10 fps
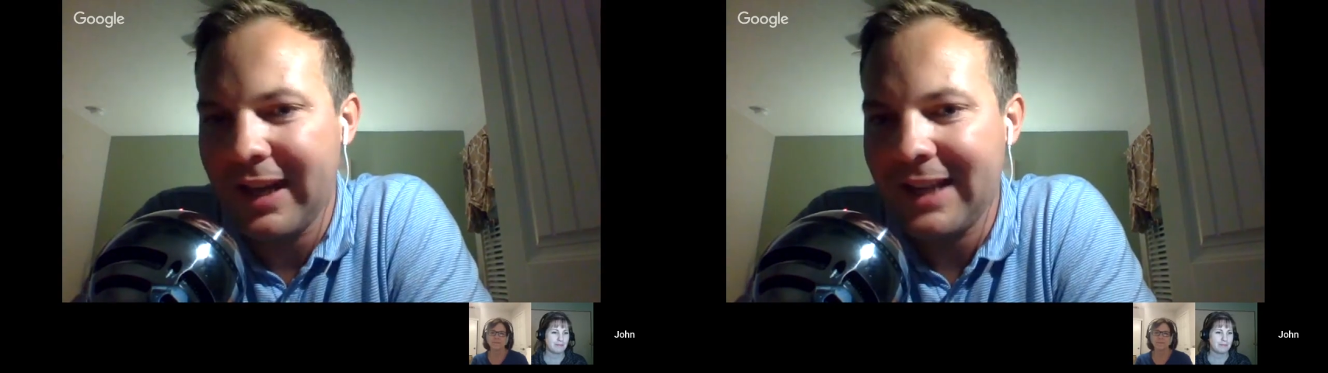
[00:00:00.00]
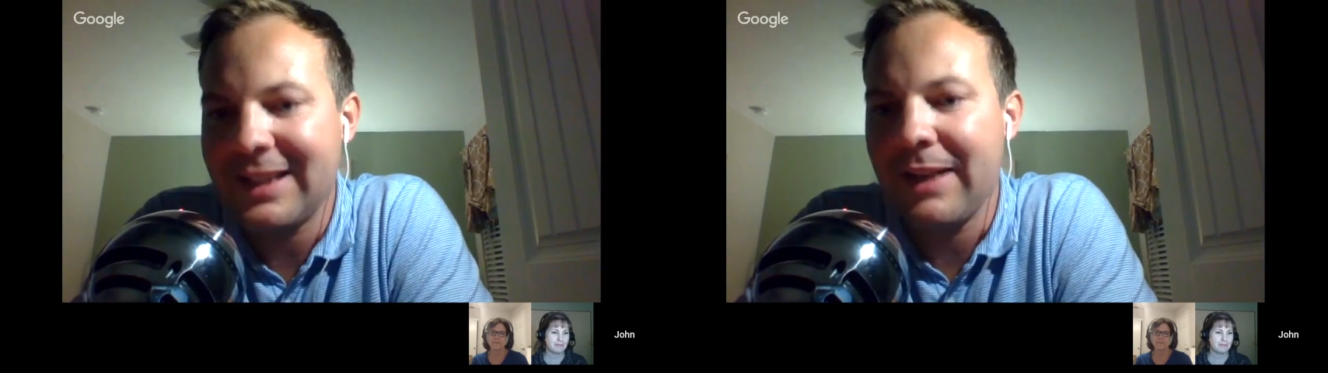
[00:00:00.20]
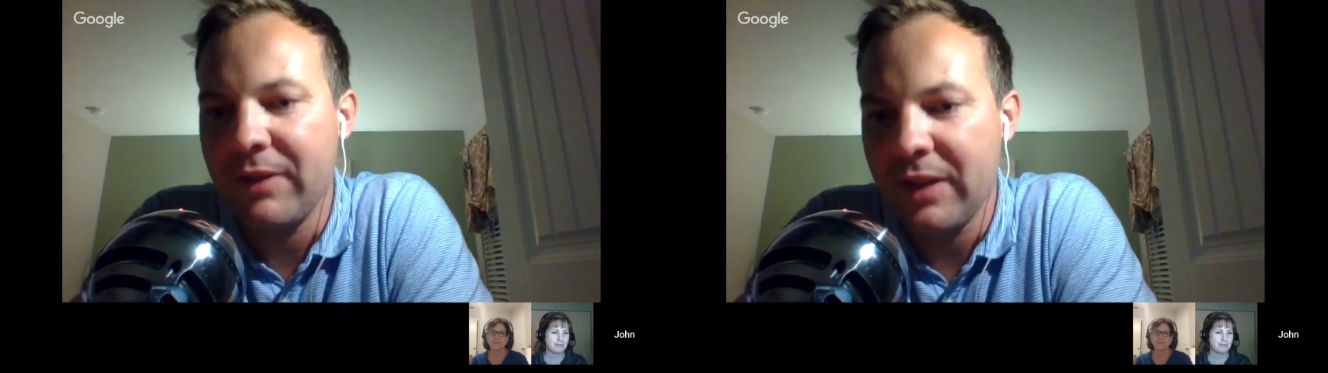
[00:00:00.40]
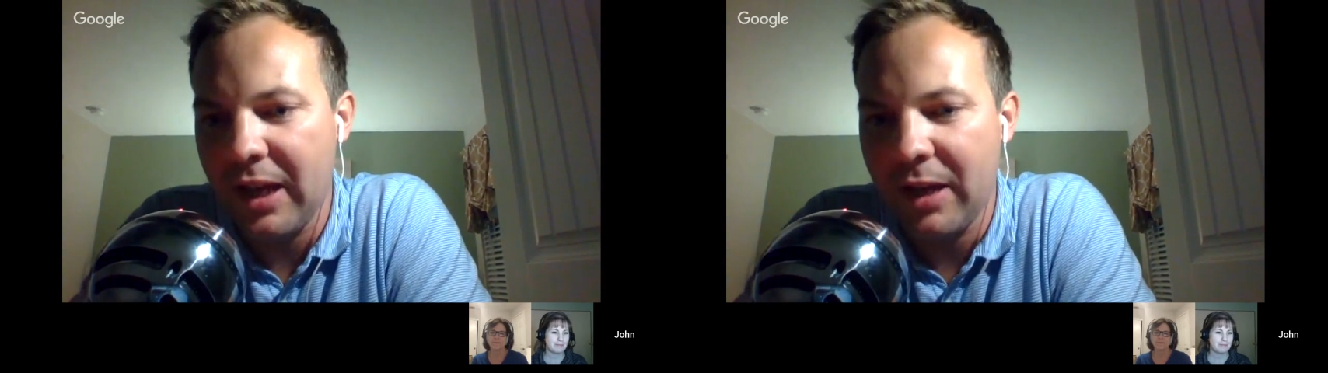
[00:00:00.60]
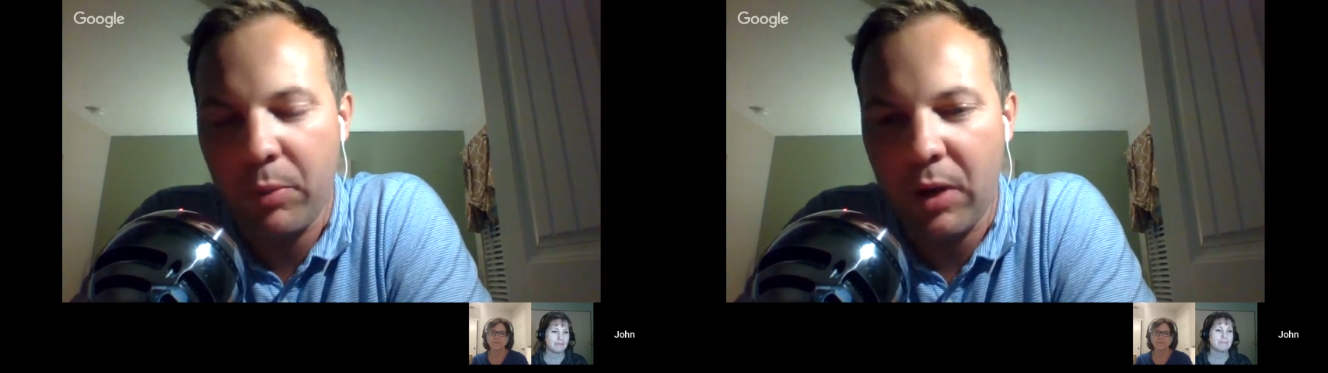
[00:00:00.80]
a
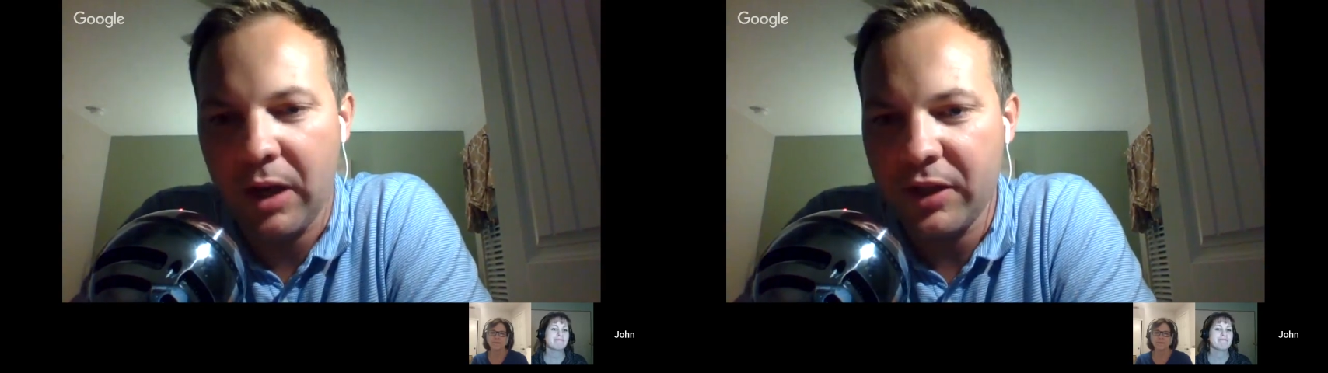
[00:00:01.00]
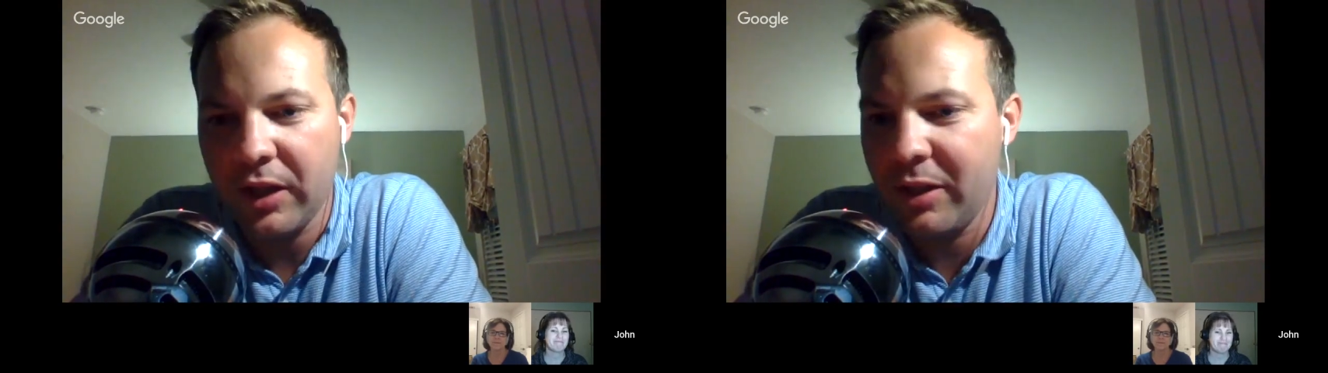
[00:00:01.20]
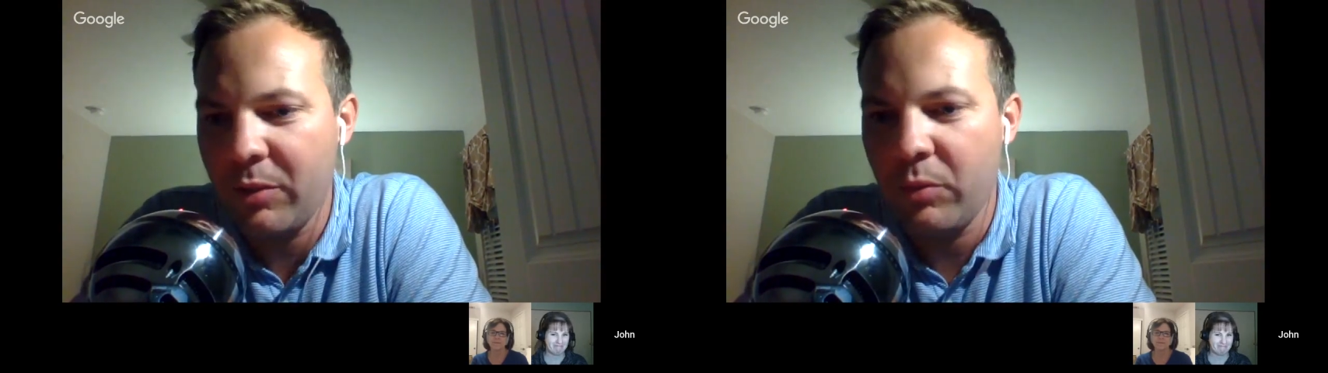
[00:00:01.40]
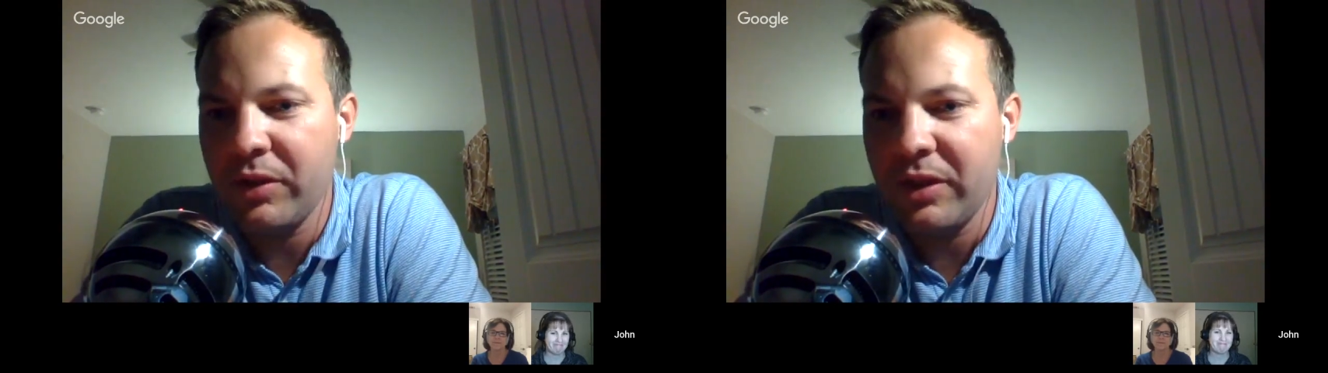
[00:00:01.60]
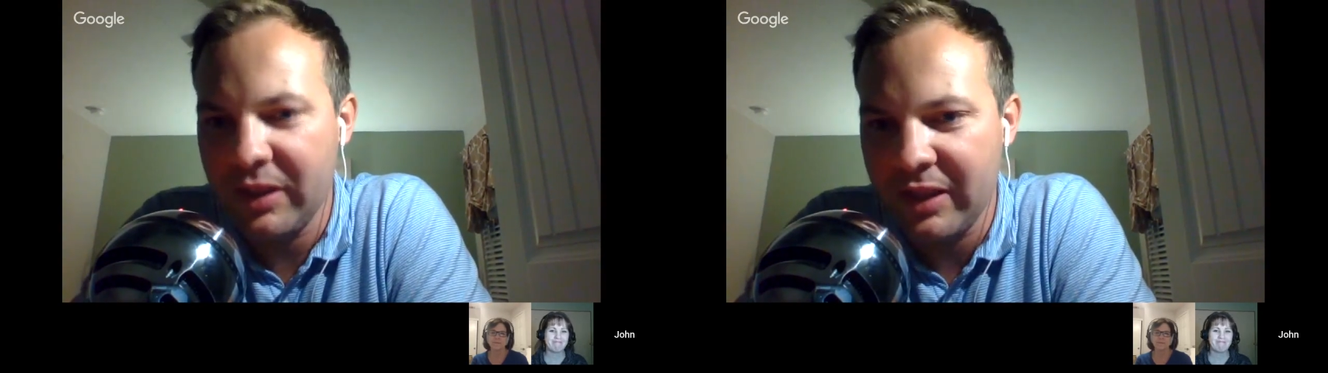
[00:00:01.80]
7-day project. It
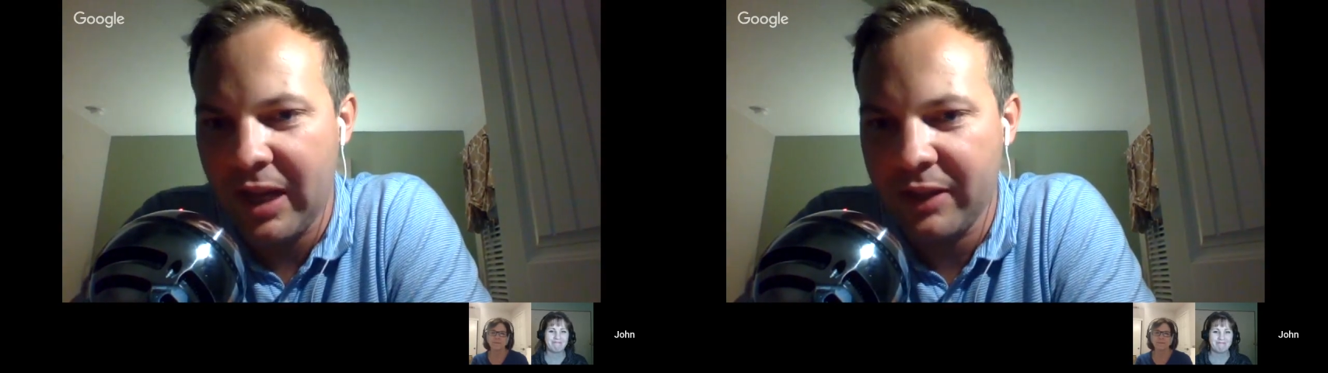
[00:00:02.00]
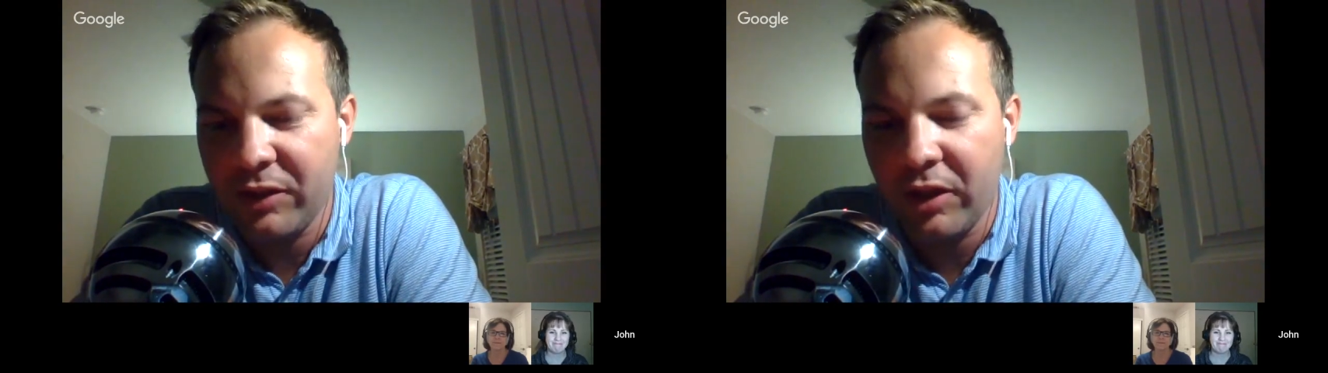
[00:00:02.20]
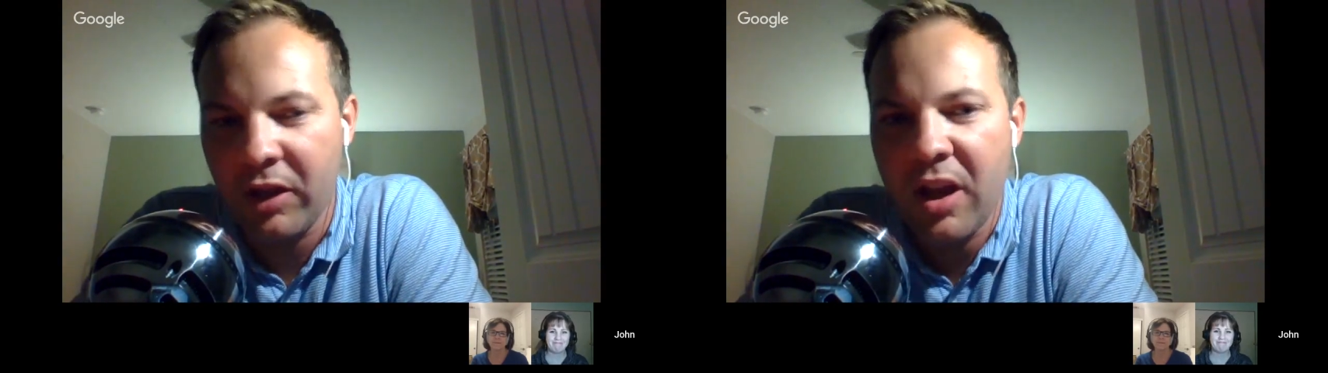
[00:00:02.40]
was a disaster.